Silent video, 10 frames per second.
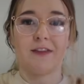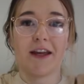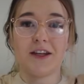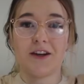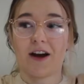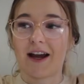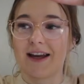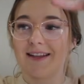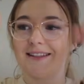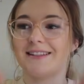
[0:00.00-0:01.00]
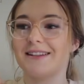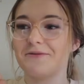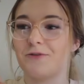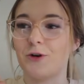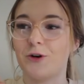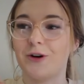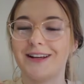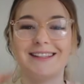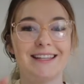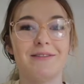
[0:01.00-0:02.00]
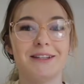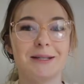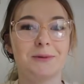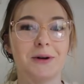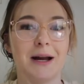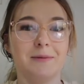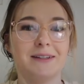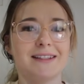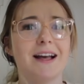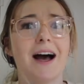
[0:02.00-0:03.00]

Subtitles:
Thank you guys for 7 subscribers.